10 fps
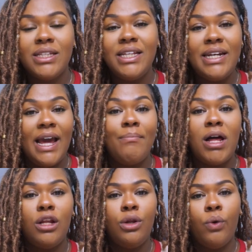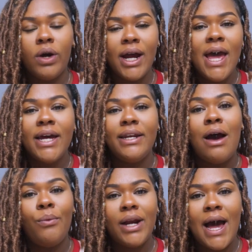the name Allure.
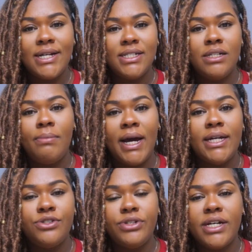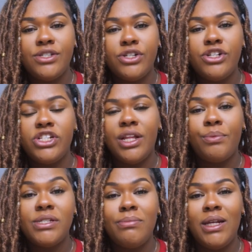Now, when I did my internet search, there
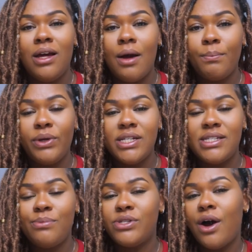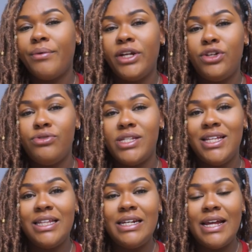was many companies that was already using the